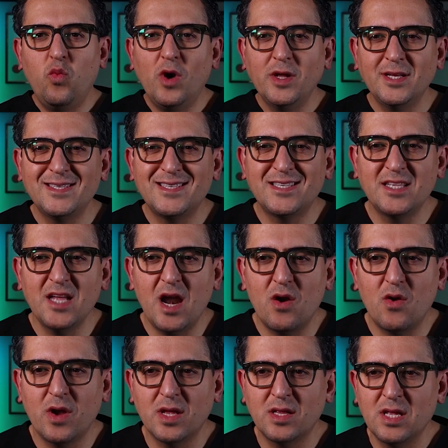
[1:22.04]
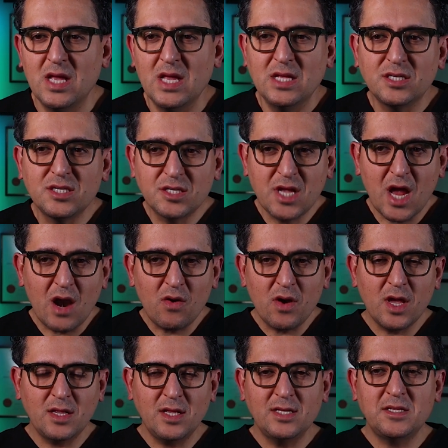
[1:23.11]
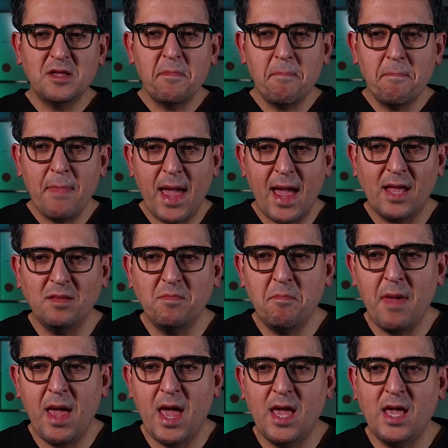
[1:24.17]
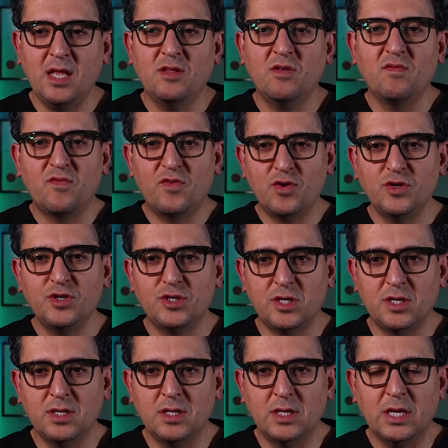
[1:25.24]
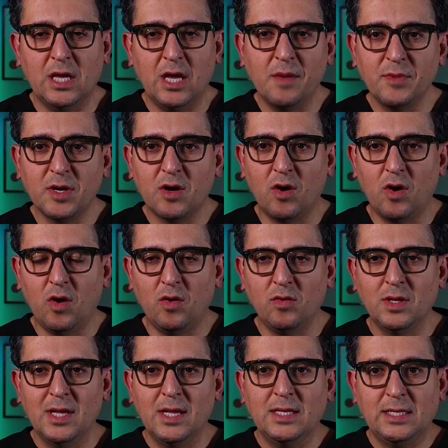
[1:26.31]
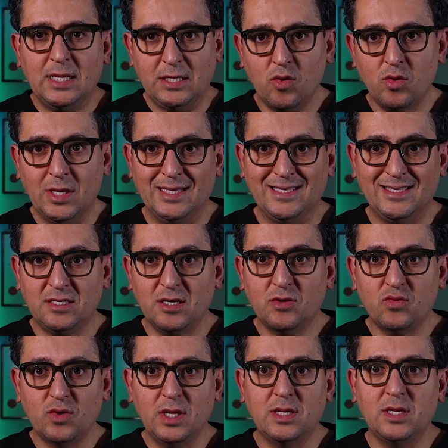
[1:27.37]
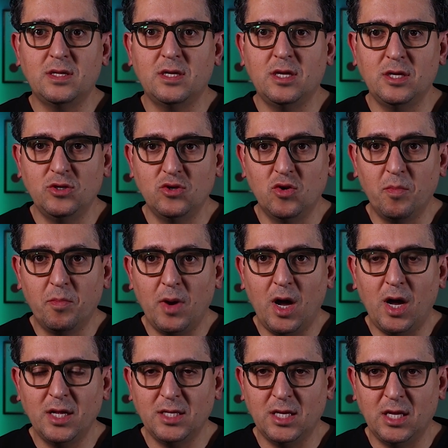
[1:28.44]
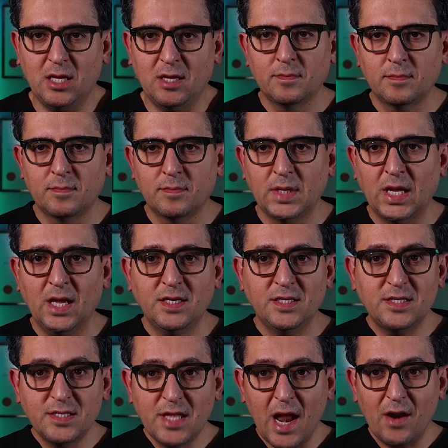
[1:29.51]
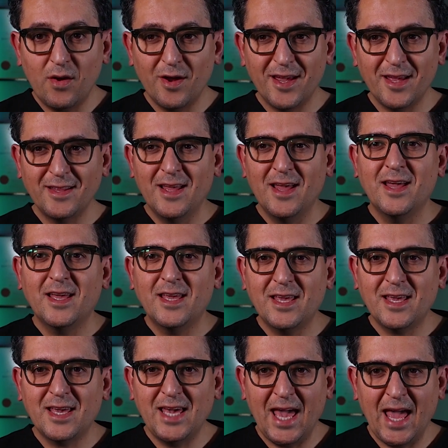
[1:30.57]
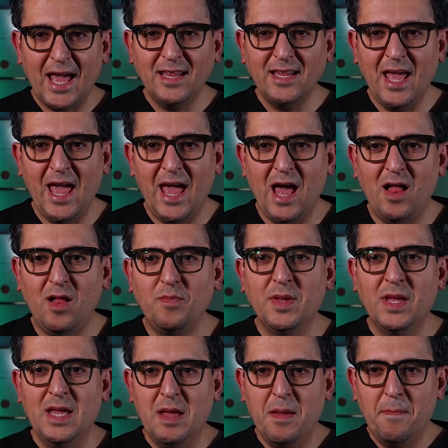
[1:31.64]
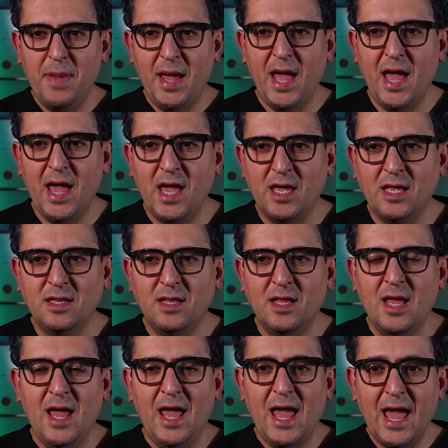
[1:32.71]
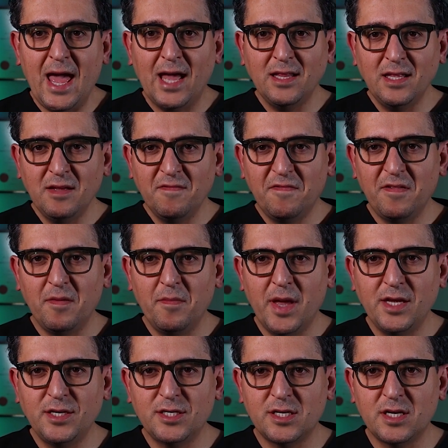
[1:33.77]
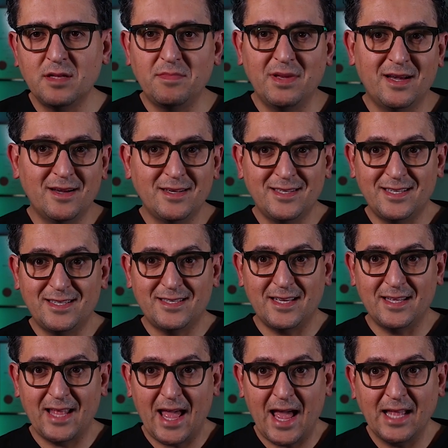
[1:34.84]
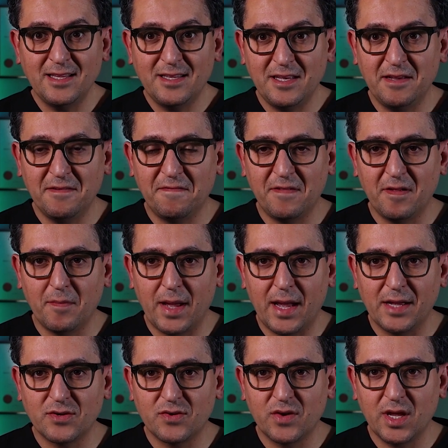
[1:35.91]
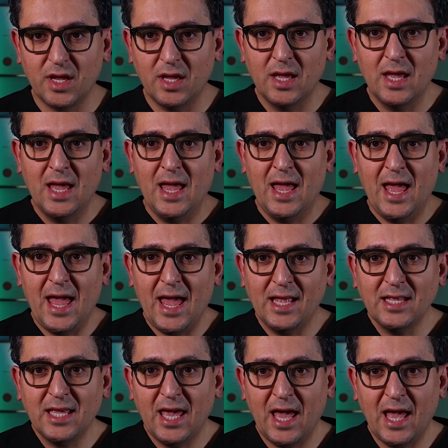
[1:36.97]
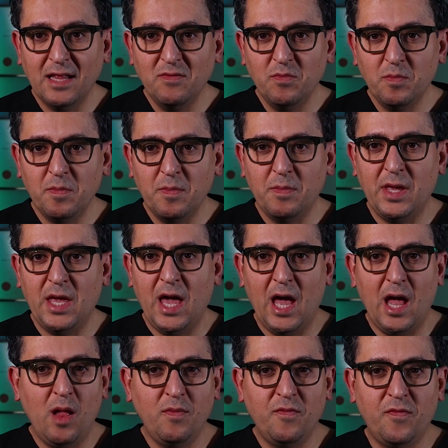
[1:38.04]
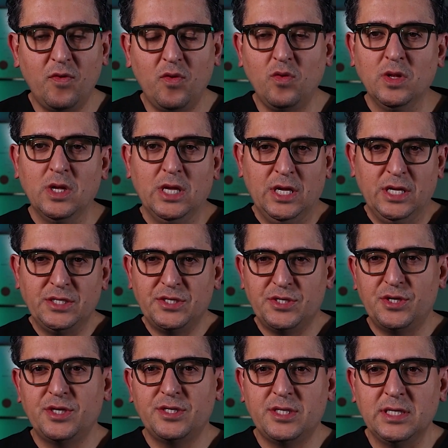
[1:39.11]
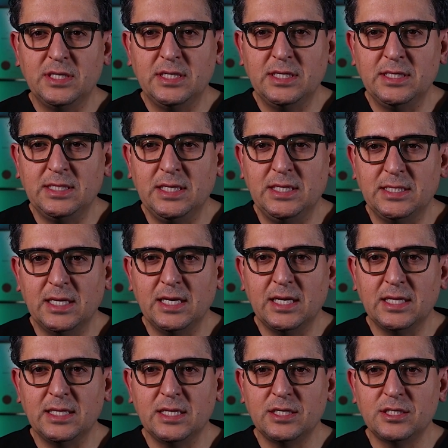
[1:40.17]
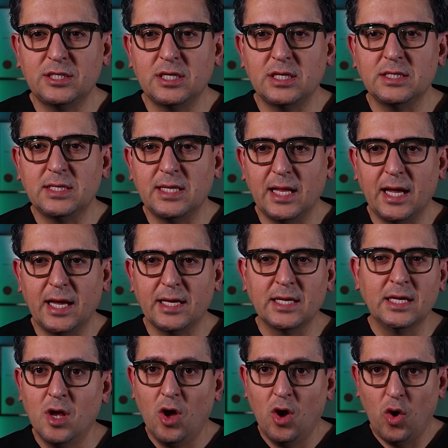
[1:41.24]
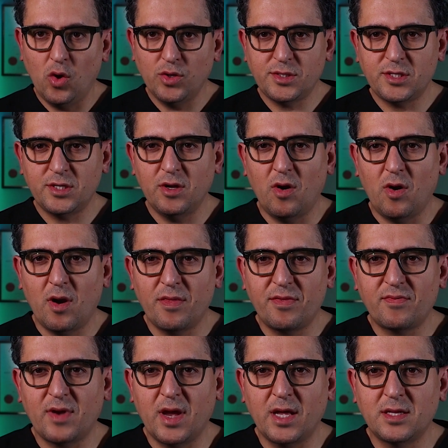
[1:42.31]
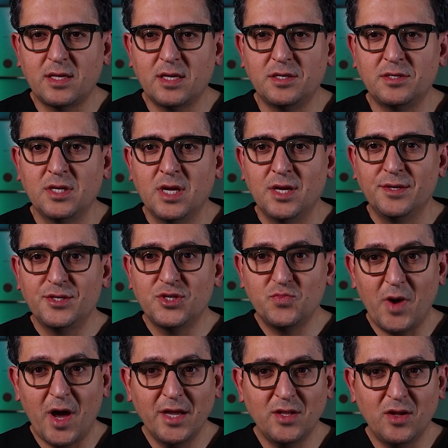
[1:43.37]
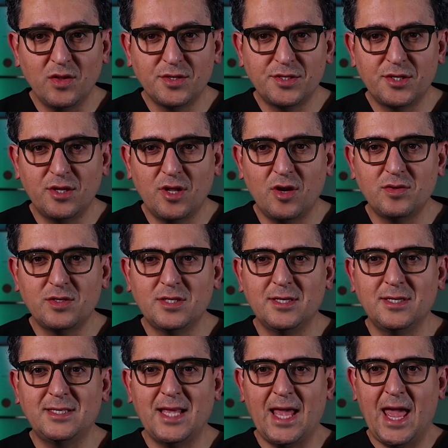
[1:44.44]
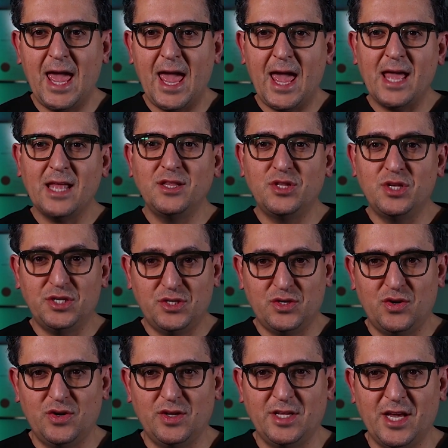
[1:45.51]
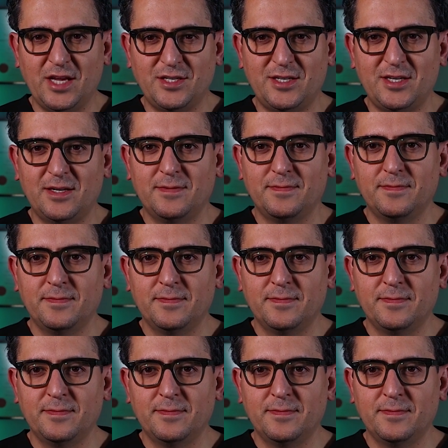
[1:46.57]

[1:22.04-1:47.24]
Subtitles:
what is steroid? Steroid is a man-made version chemical that is secreted in your body. Steroid can help pain and inflammation because it's an anti-inflammatory and can be helpful in certain disease and conditions like osteoarthritis, spinal stenosis, and disc herniation.